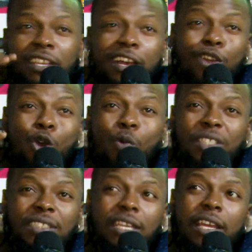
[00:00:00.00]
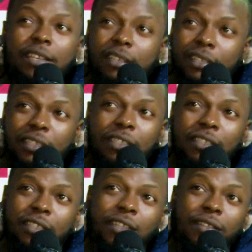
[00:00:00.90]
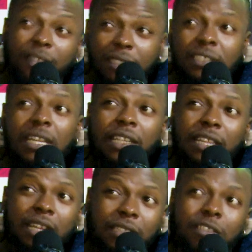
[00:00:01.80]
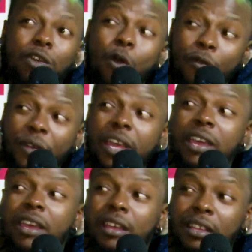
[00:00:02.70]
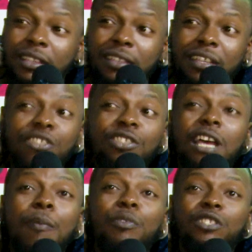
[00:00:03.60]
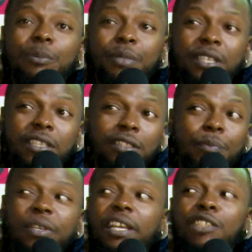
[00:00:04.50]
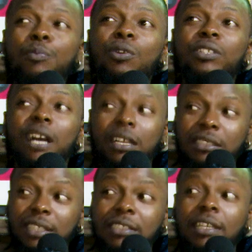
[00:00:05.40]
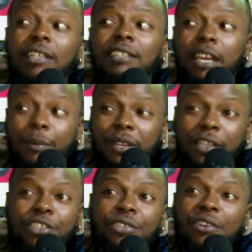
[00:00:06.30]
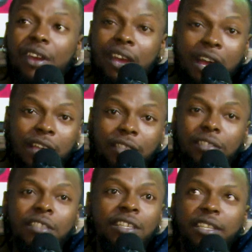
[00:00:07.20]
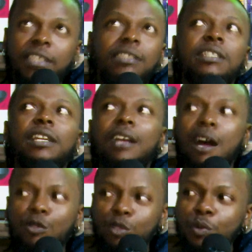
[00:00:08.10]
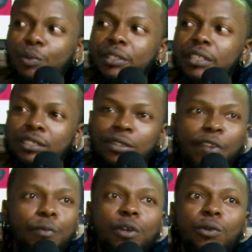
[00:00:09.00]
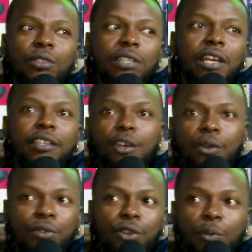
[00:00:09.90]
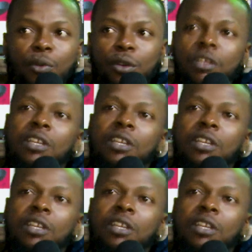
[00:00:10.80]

he had always said things like that off air. That just happened to be the biggest podcast at that time in Nigeria, and he said it out openly. So everybody was like, yo, but